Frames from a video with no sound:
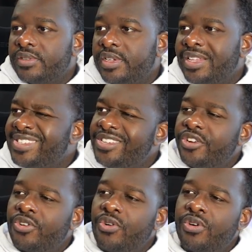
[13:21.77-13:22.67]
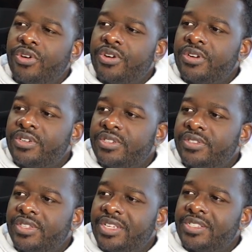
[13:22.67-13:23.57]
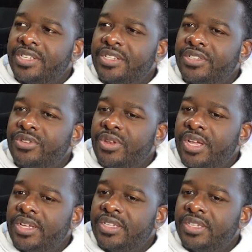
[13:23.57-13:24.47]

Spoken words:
that's in your corner that's telling you that,